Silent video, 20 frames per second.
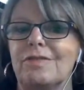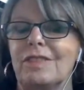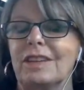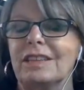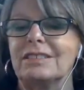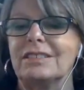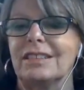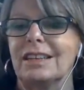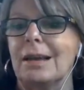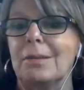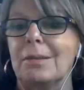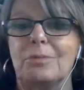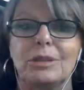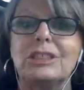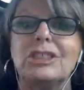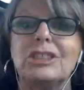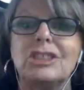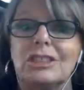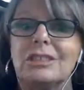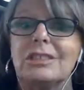fix it up,
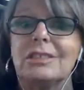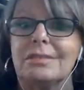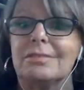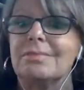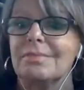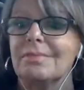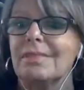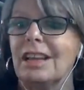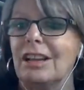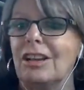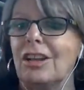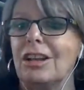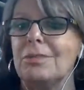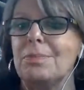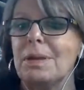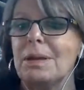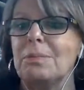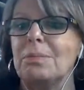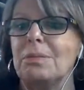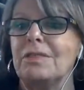which a lot of
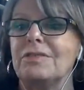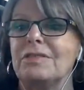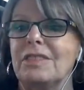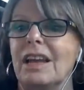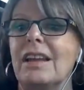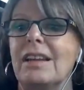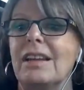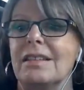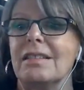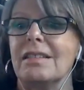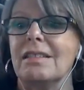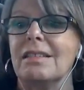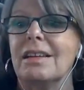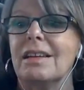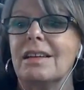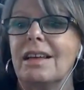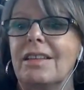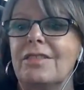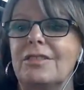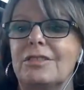people have done.
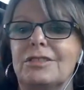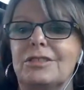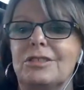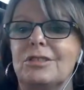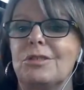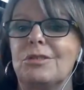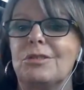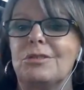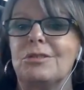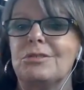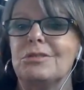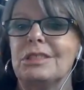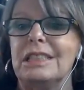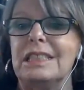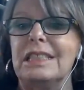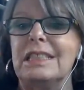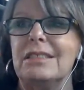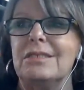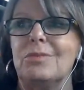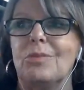There's no
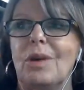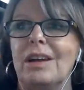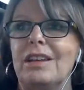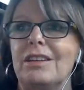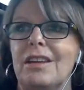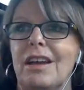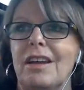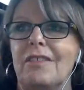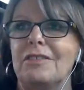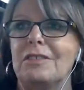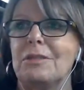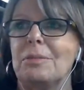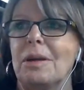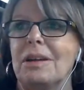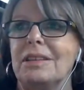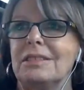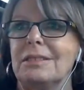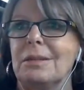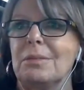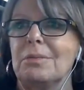need why you have to
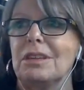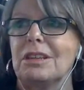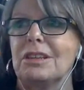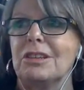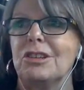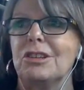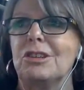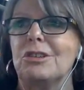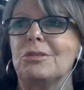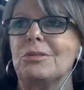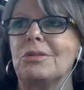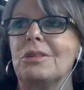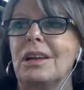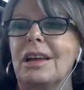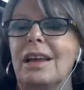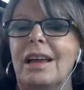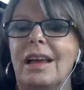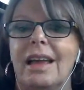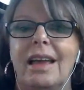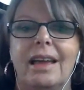buy something new.
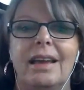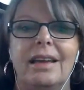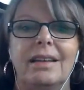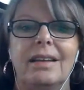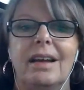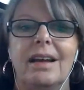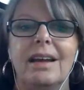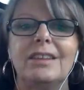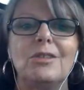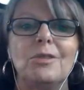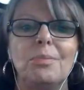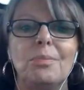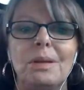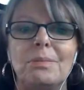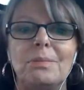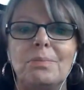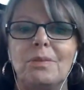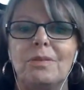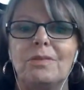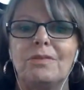And I know
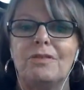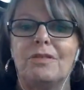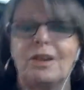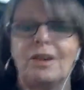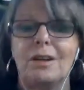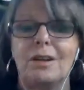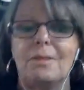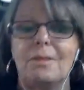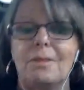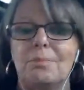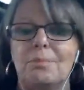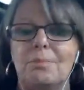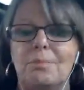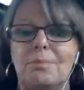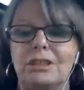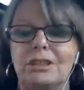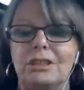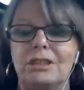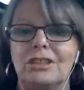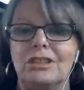people from
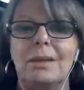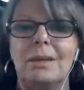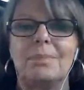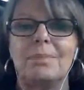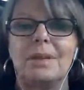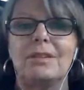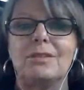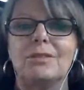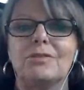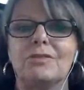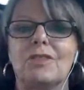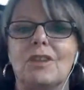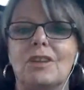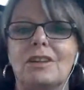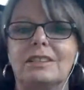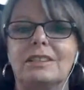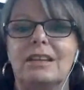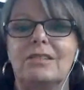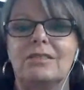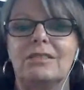British Columbia who've
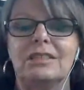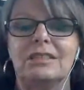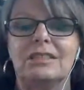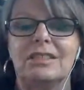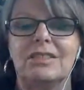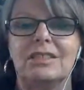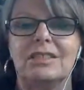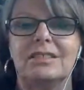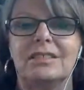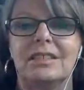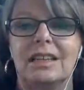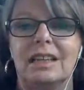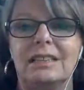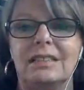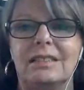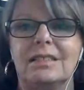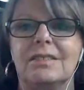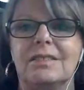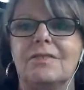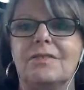gone down into the
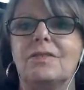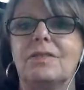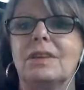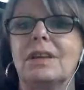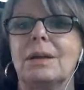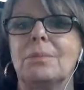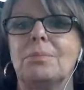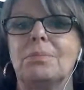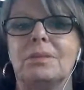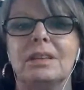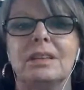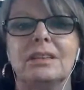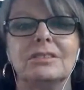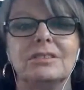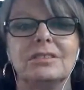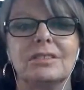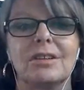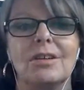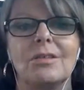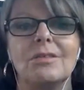States a couple of
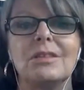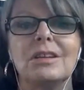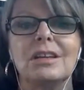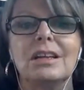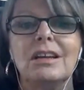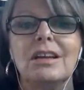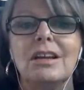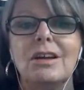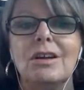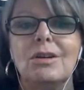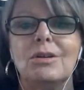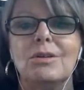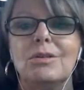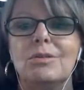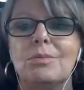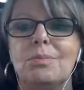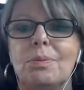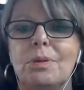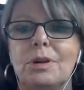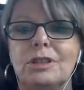years ago
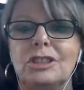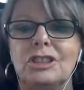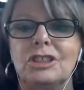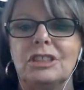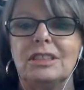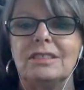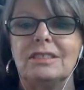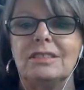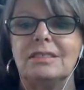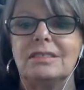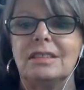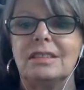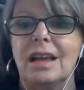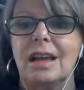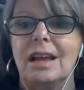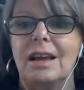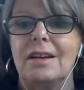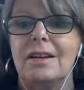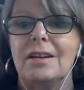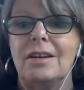who purchased
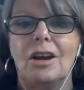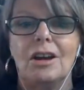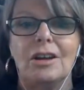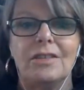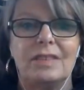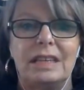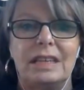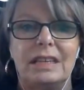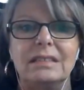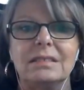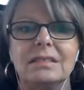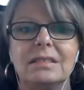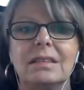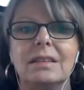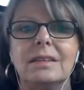RVs,